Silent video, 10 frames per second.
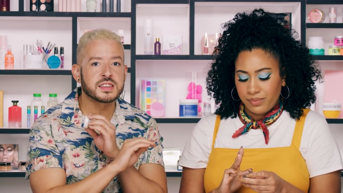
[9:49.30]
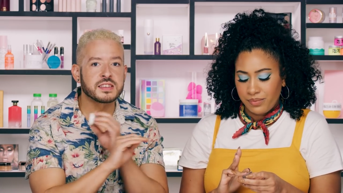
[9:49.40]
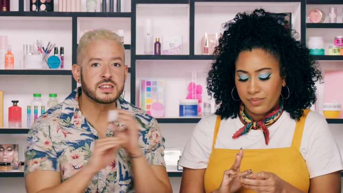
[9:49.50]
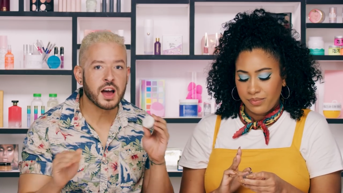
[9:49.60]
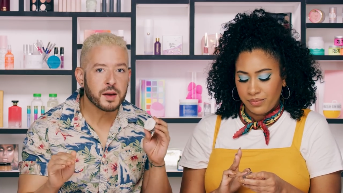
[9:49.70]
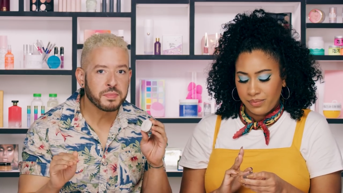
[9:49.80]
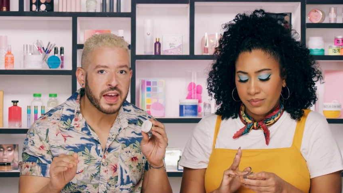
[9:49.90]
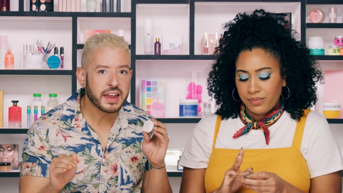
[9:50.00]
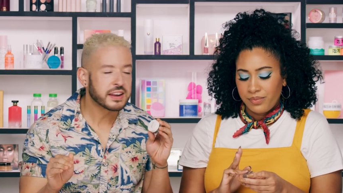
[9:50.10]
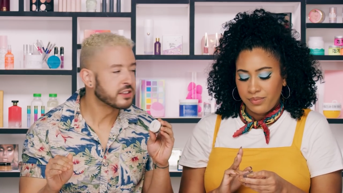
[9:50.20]
Speaker 1: stop
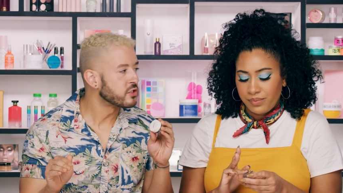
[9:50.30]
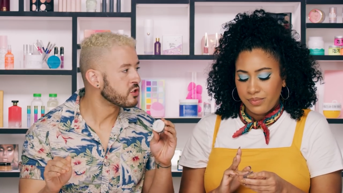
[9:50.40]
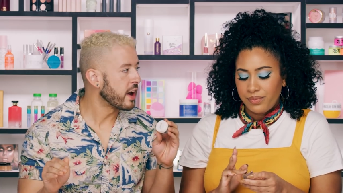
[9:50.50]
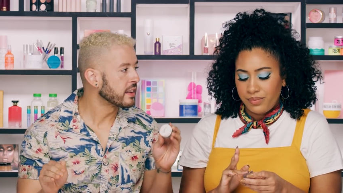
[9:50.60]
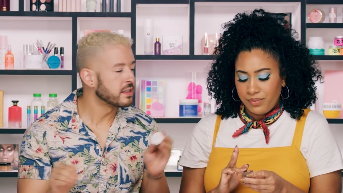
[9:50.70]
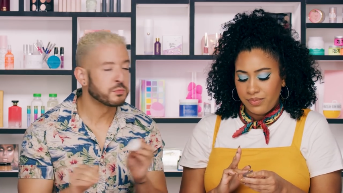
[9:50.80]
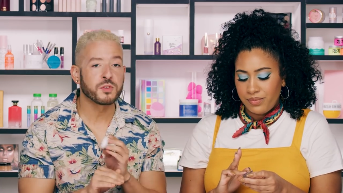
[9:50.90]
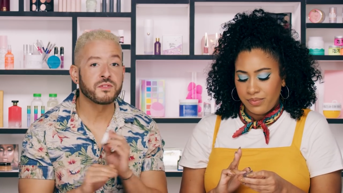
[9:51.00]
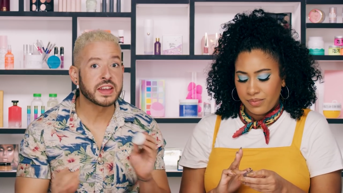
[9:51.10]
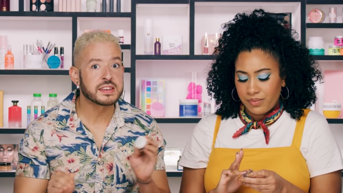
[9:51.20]
that in its tracks and mm-hmm.
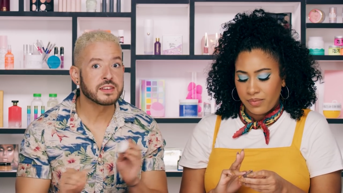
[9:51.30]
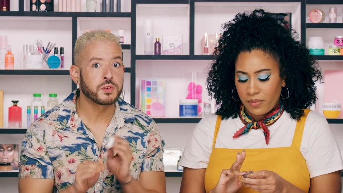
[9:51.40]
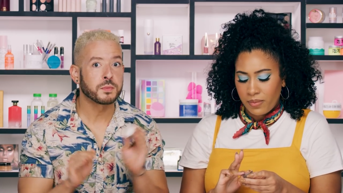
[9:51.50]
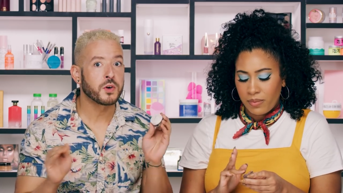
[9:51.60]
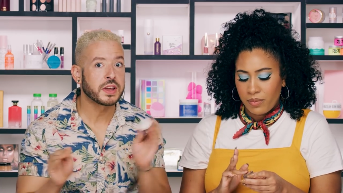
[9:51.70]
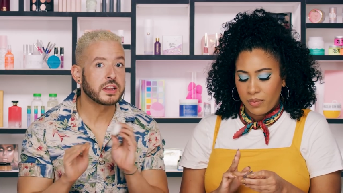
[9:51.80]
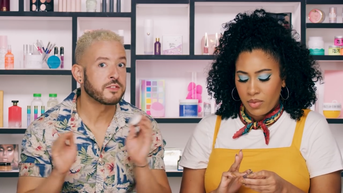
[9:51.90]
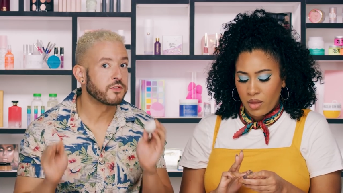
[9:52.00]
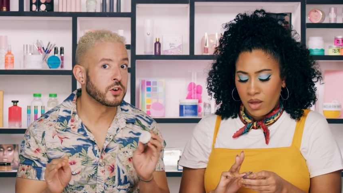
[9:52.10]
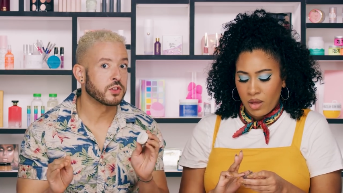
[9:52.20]
prevent it from going any
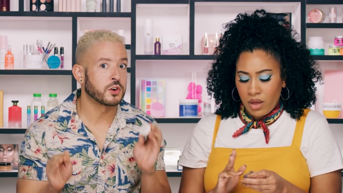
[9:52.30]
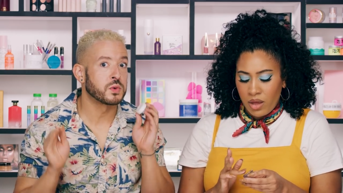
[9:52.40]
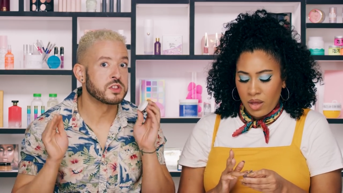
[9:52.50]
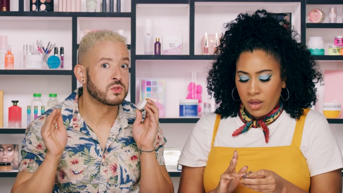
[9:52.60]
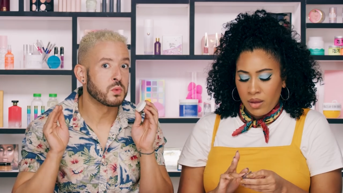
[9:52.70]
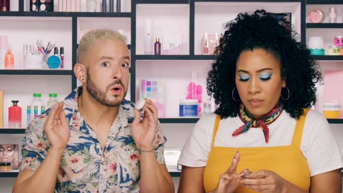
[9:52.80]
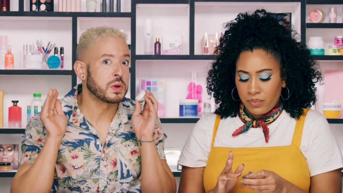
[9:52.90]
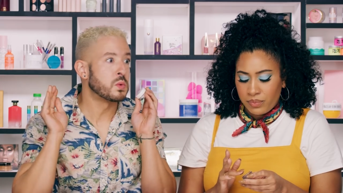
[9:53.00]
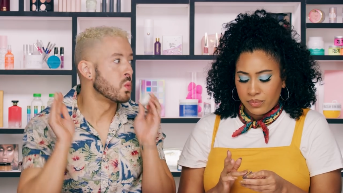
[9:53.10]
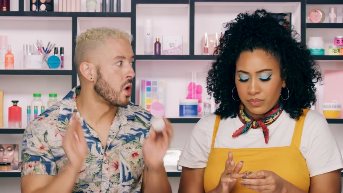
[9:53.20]
further, which is what
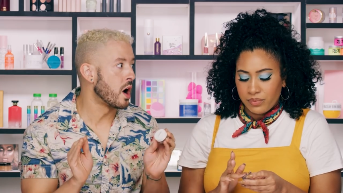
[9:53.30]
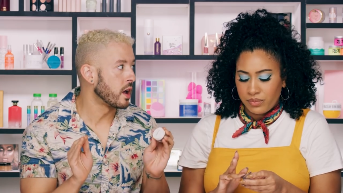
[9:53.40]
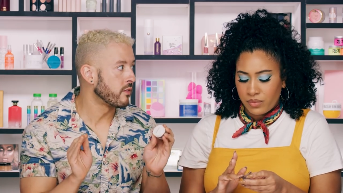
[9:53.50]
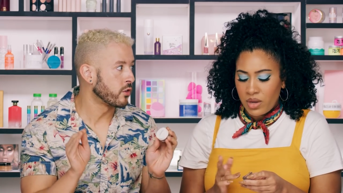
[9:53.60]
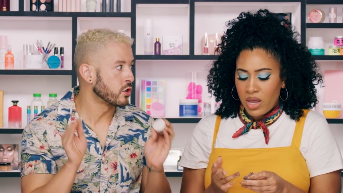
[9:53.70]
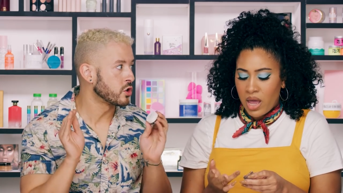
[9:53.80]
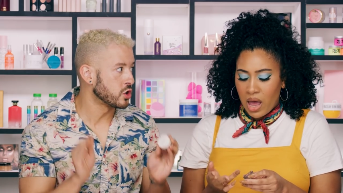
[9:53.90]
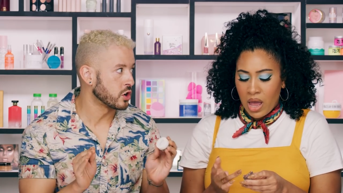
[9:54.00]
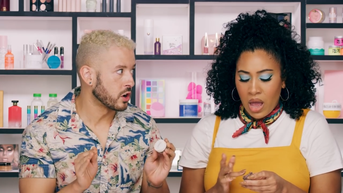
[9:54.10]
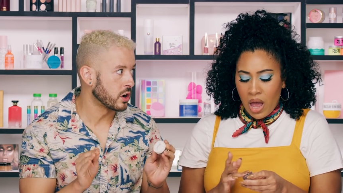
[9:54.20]
we want for yeah.
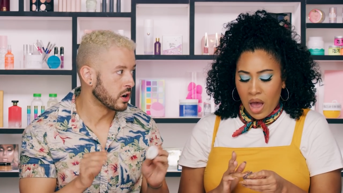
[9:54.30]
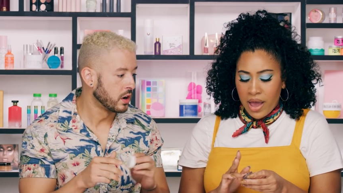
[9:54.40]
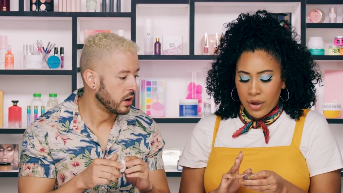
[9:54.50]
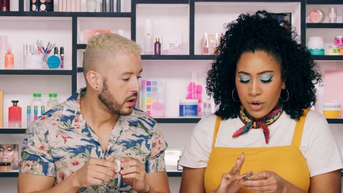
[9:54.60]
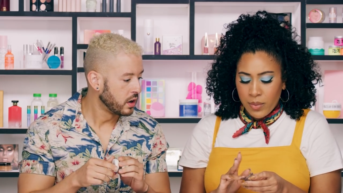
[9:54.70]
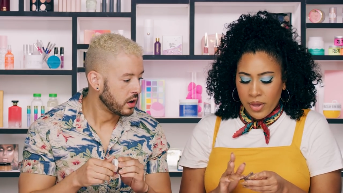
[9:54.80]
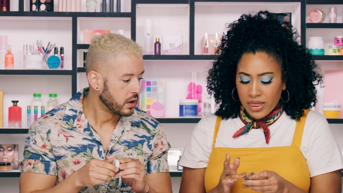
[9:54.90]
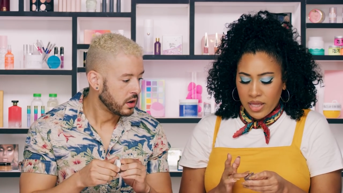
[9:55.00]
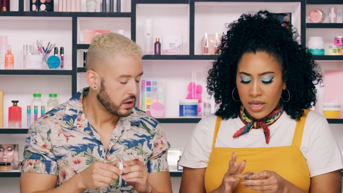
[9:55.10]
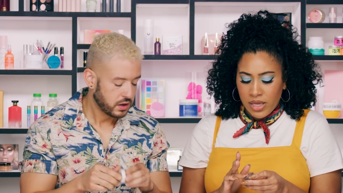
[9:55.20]
sure. I
Speaker 2: heard about
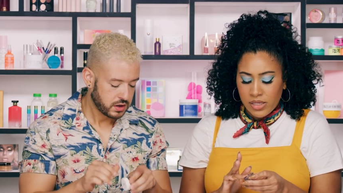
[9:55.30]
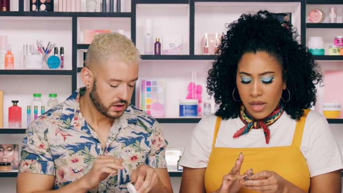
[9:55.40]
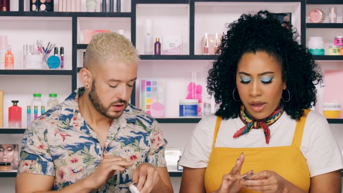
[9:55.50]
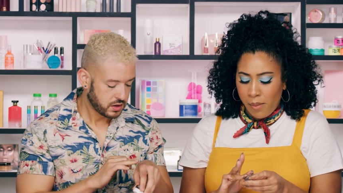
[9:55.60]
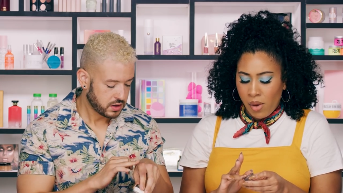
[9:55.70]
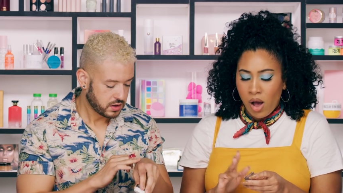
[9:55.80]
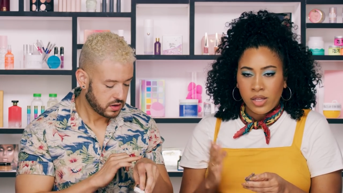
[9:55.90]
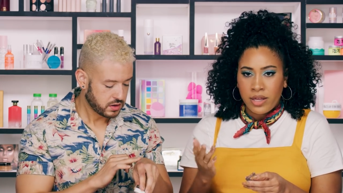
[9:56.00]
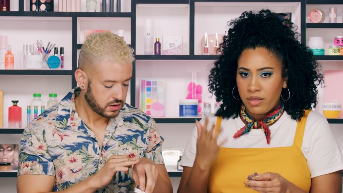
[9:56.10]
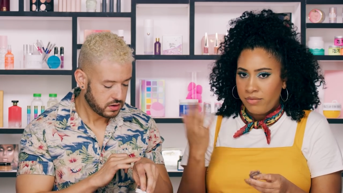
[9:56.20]
this. Um,
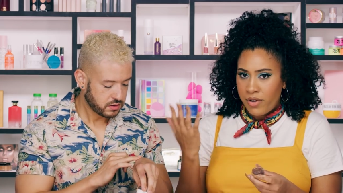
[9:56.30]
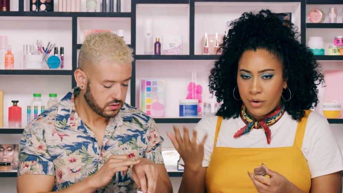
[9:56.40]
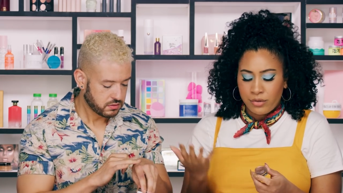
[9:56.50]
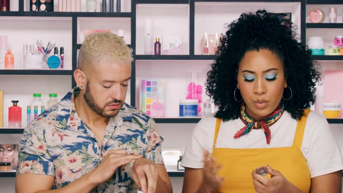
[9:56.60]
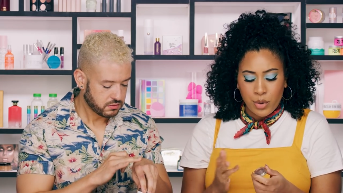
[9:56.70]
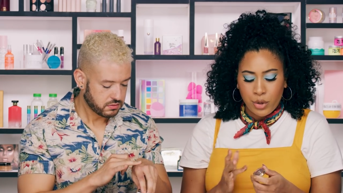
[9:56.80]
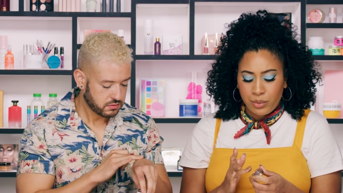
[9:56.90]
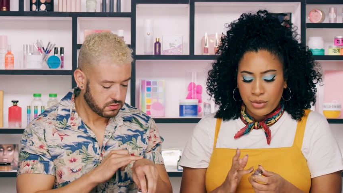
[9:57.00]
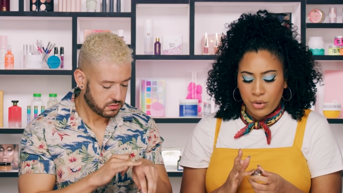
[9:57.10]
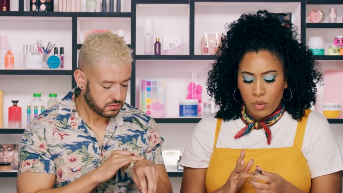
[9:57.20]
Holly, founder of Supergoop,
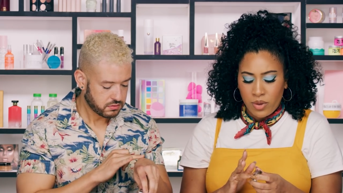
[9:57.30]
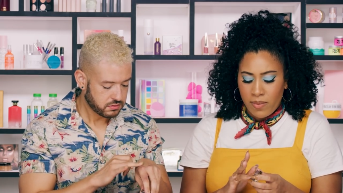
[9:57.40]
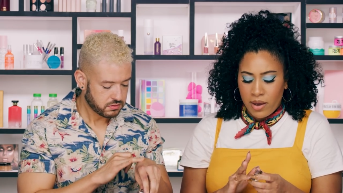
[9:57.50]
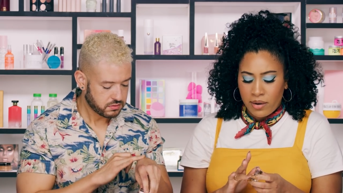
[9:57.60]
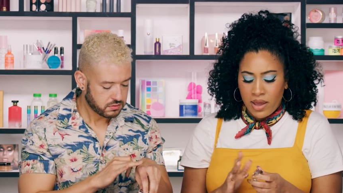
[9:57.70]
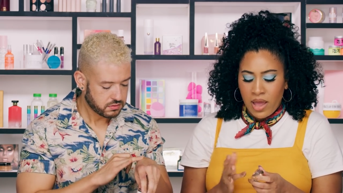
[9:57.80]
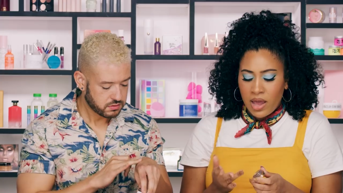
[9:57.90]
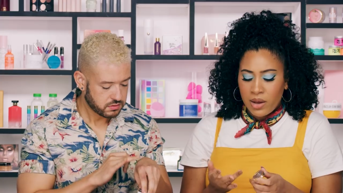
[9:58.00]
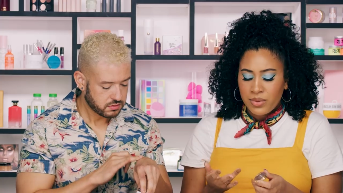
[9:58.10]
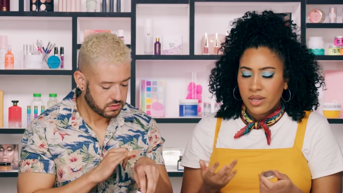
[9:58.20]
told me about it,
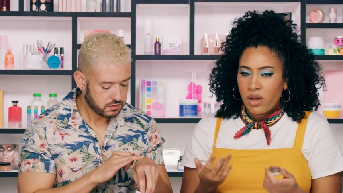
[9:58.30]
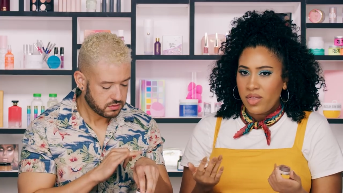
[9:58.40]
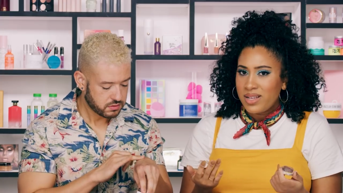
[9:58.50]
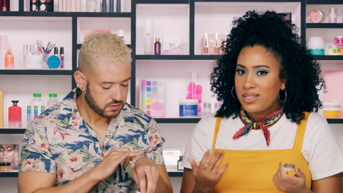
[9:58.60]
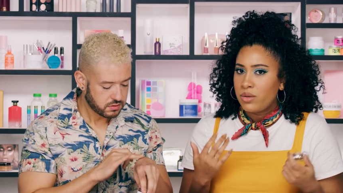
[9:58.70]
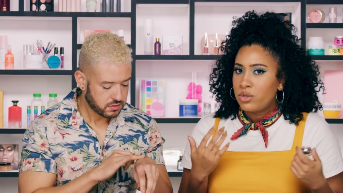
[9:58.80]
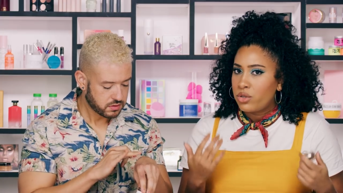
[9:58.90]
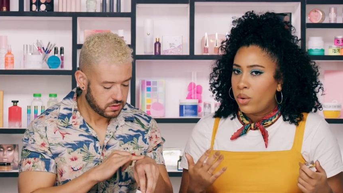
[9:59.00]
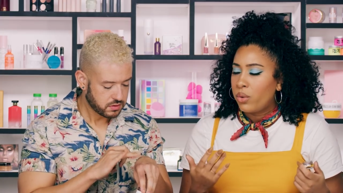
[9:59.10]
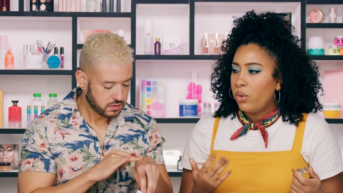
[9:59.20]
and I was like, oh, that sounds
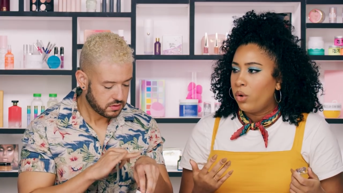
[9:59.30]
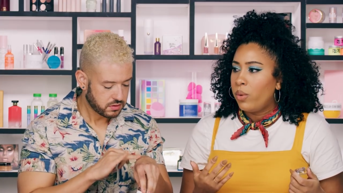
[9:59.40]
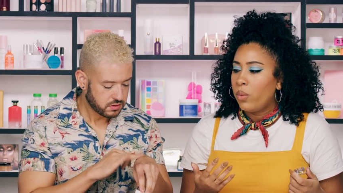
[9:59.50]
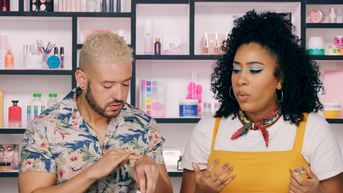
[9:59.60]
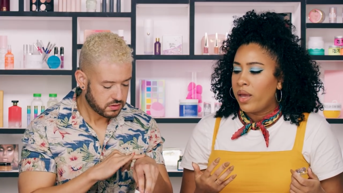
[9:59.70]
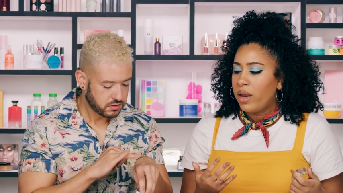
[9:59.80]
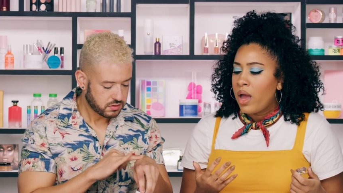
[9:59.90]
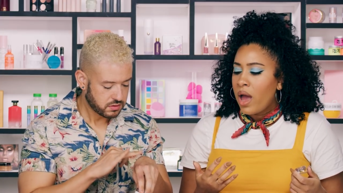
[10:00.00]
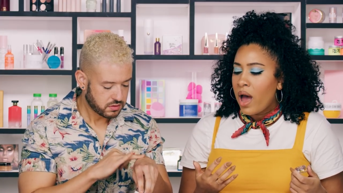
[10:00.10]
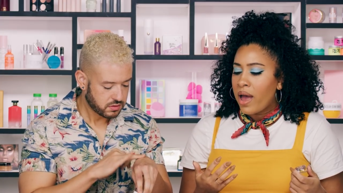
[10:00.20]
so cool. But when
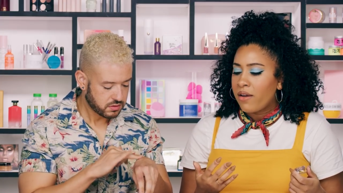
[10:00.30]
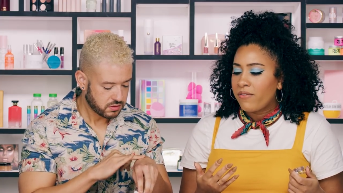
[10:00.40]
I